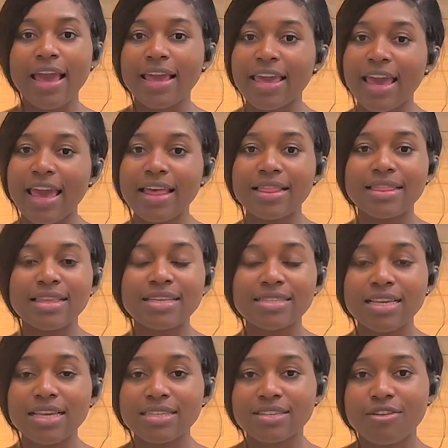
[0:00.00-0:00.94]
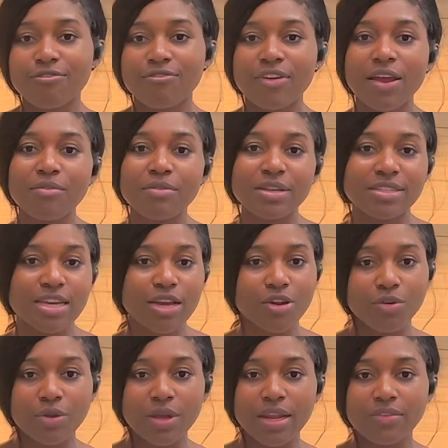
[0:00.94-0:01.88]
Again, this is a very
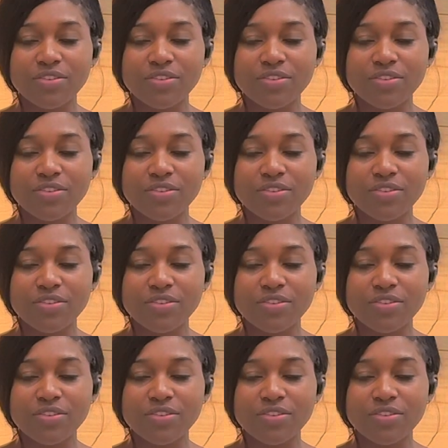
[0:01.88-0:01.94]
decorative